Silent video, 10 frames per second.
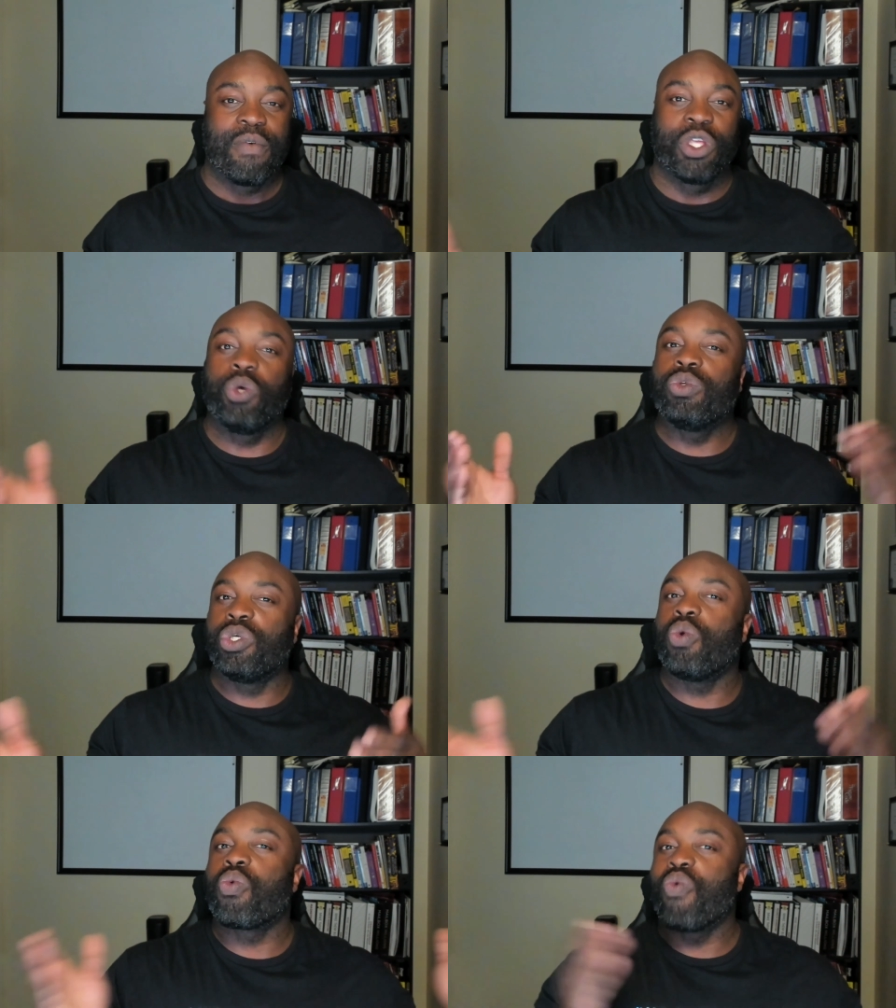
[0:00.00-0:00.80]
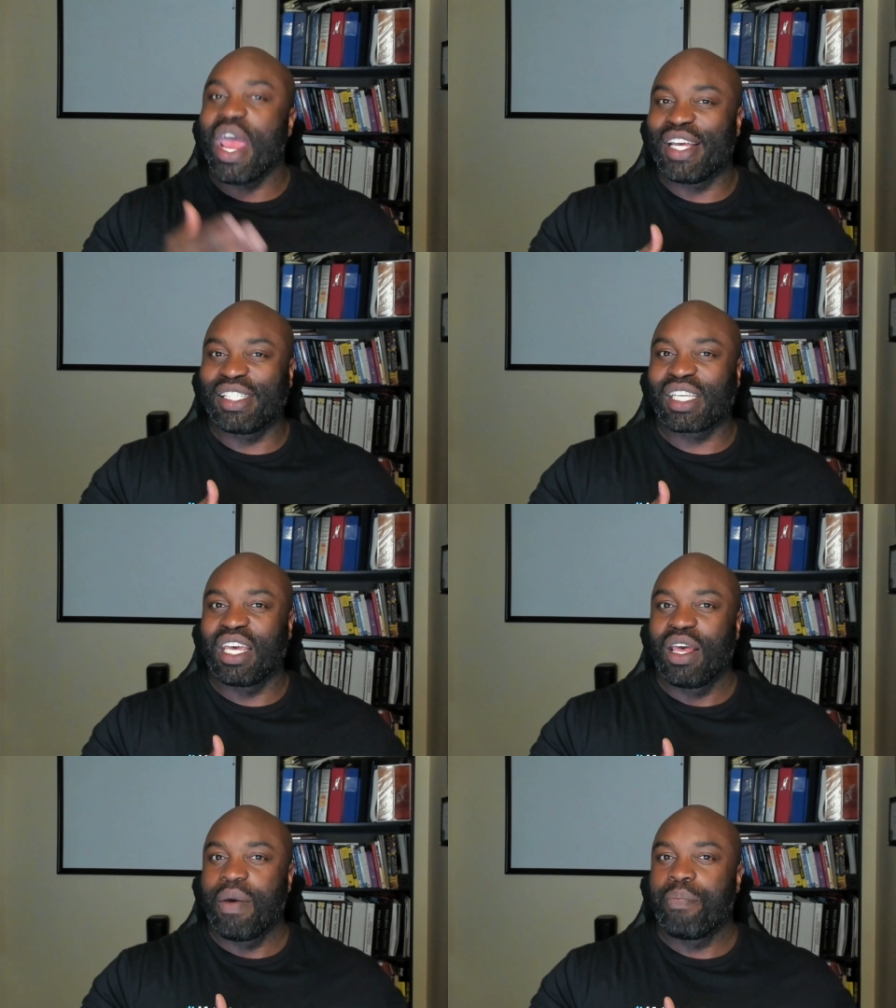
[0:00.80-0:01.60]
you do risk
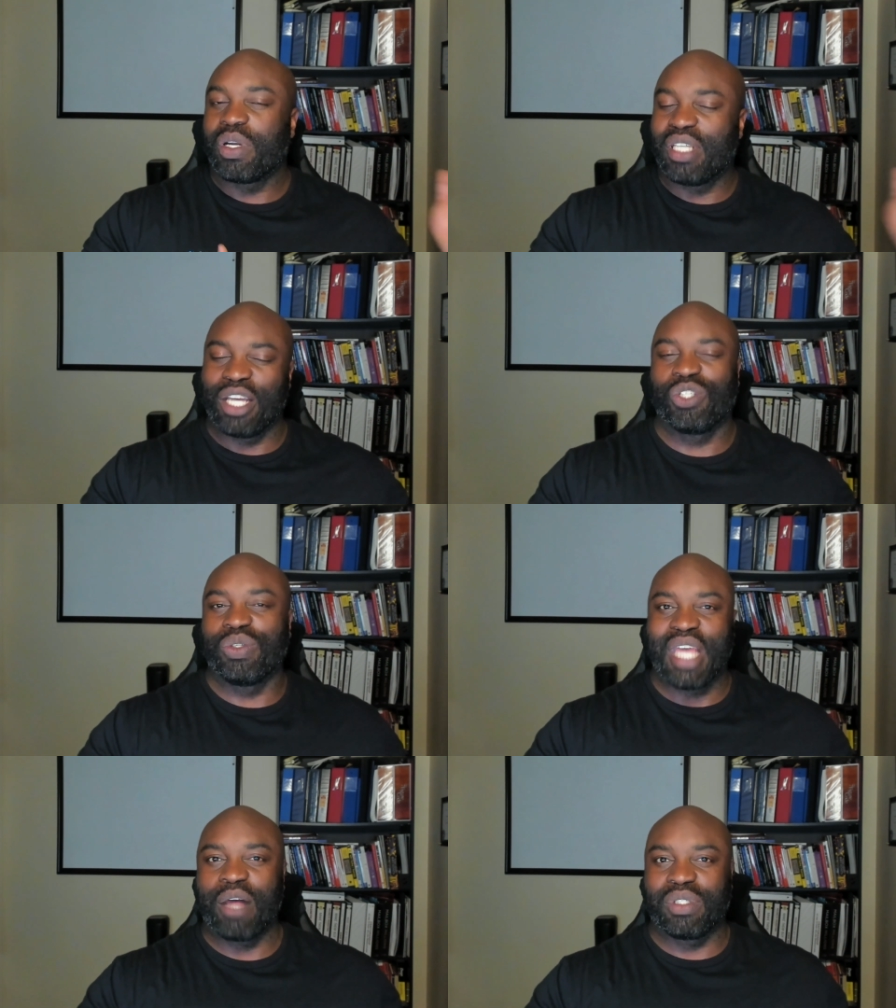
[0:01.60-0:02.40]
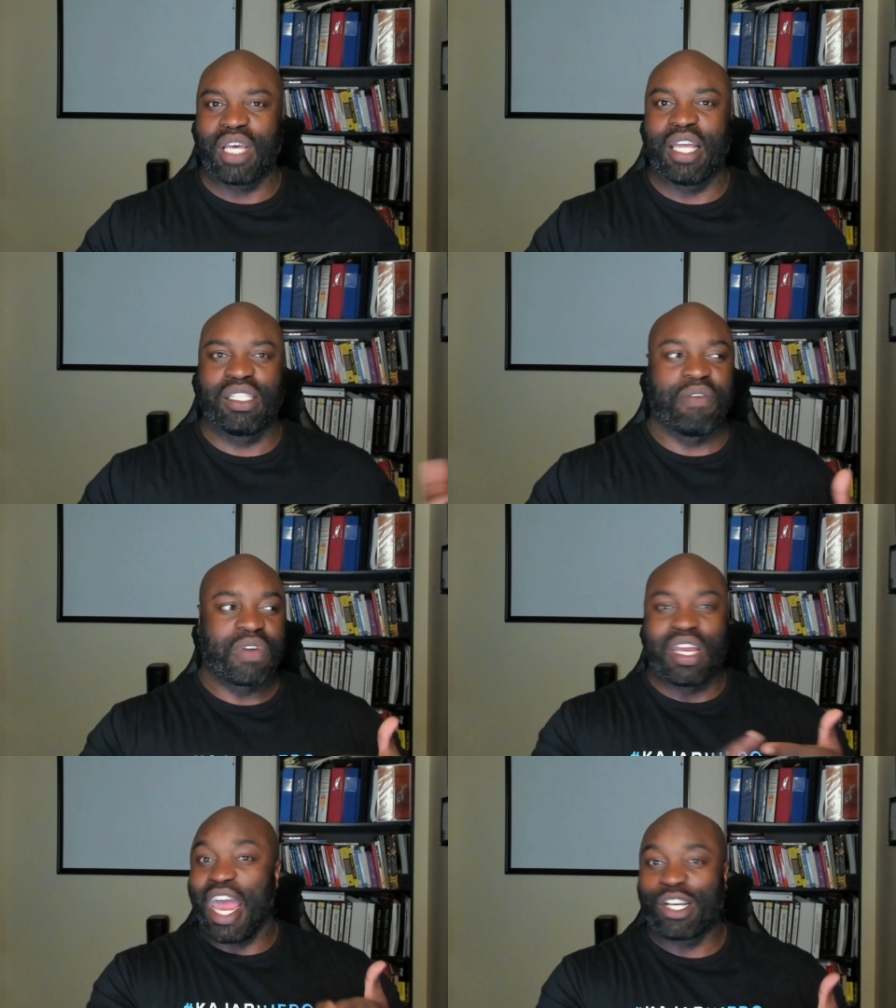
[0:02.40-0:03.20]
potential downsides of
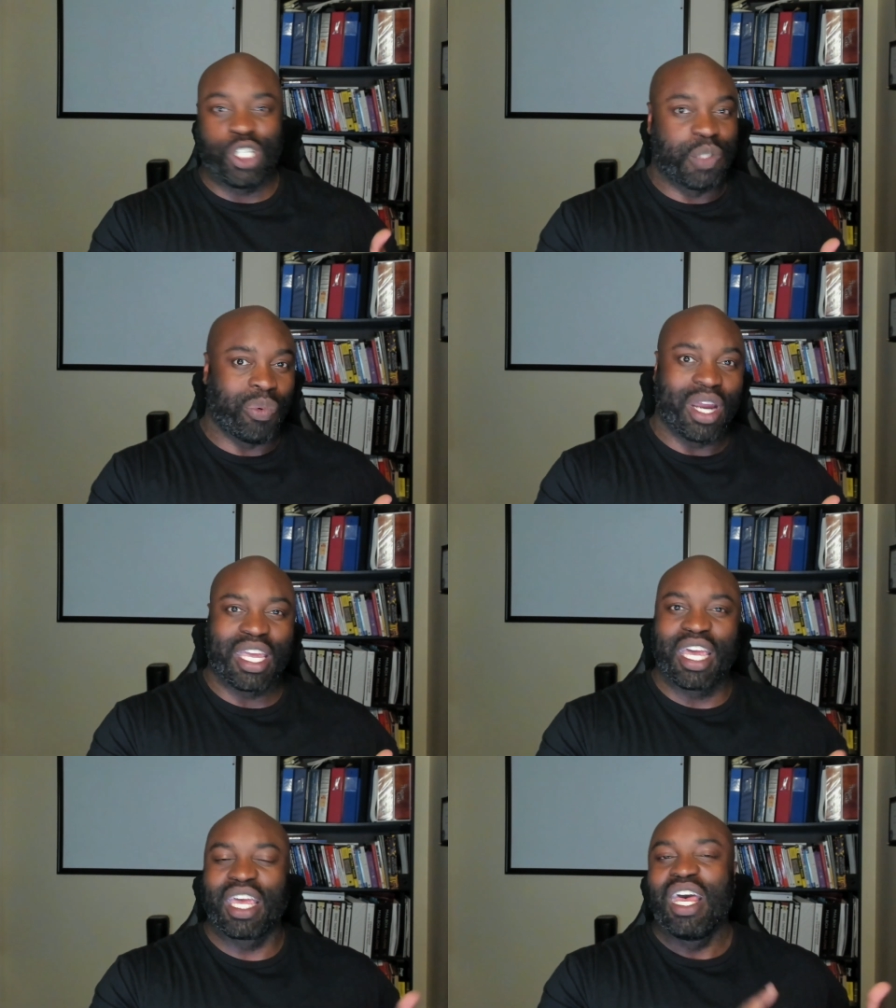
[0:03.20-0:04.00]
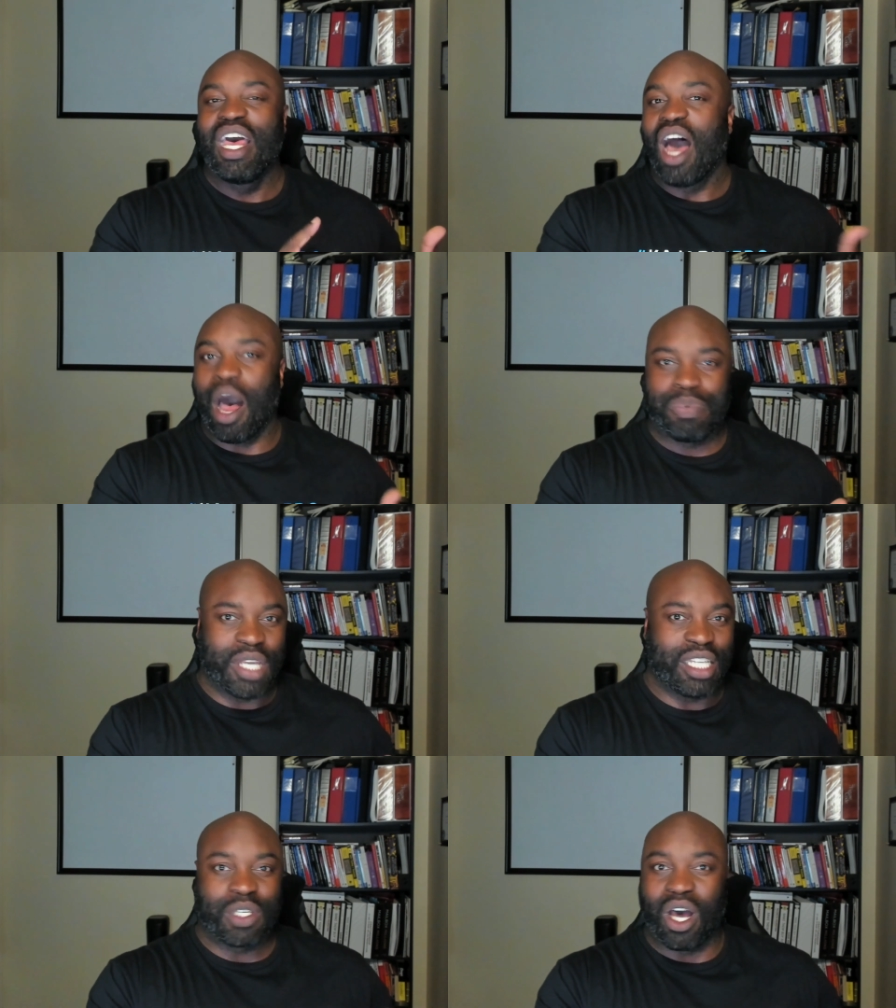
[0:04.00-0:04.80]
connections breaking,
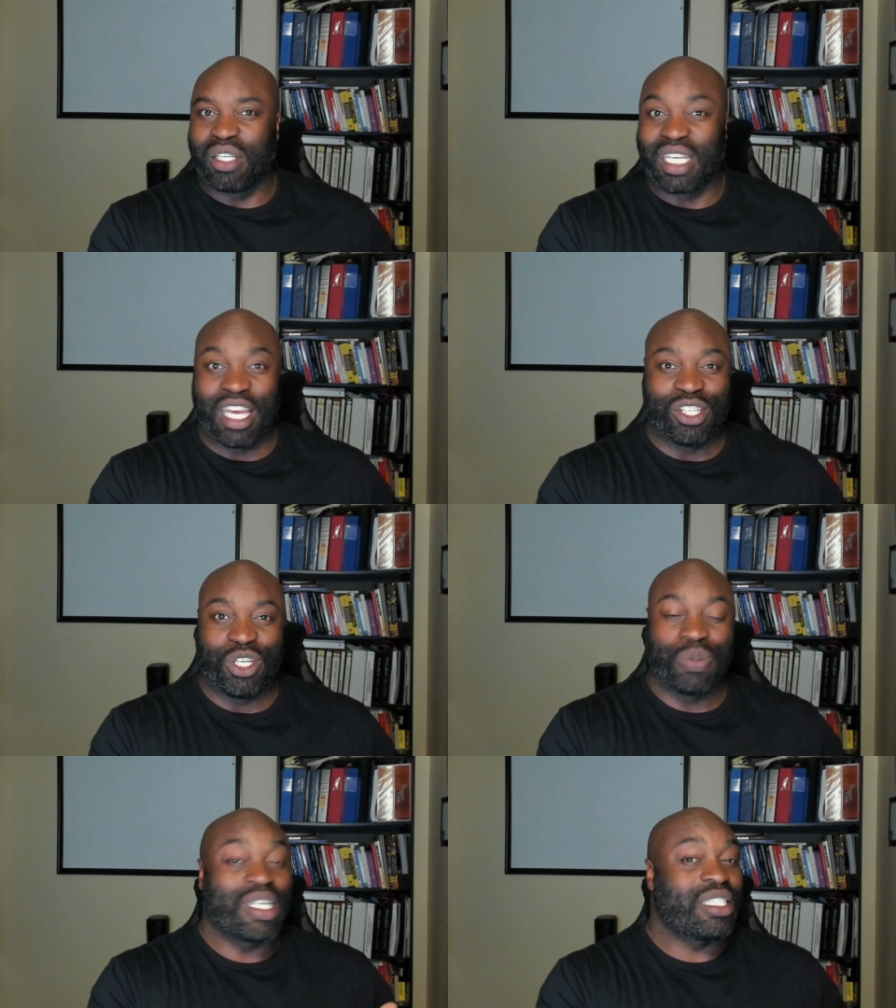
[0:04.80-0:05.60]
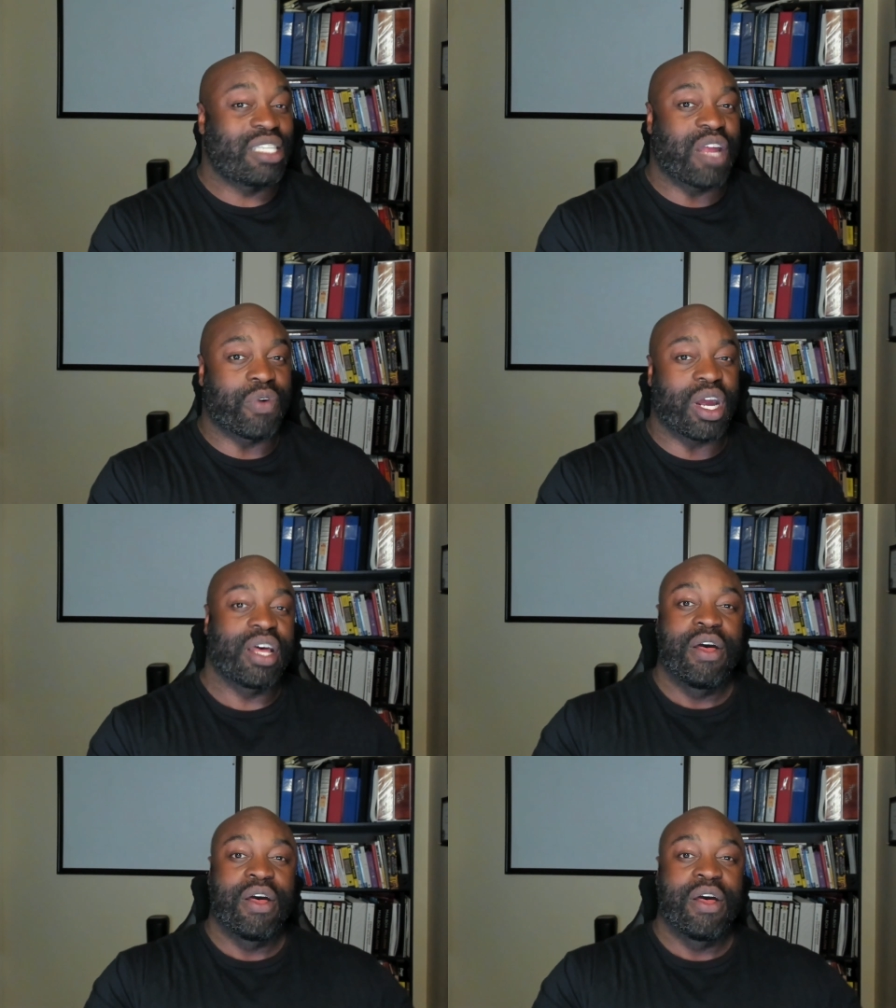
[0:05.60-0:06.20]
updates causing issues, etc.